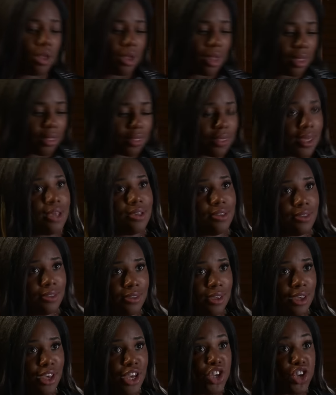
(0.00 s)
let
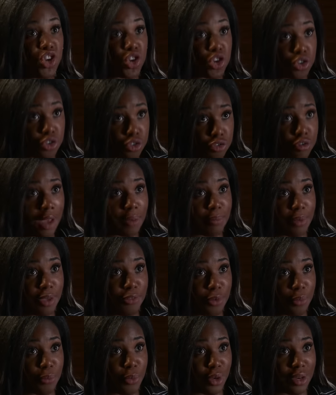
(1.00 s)
this distract me
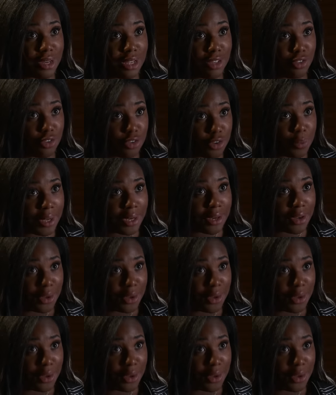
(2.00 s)
from what he's doing,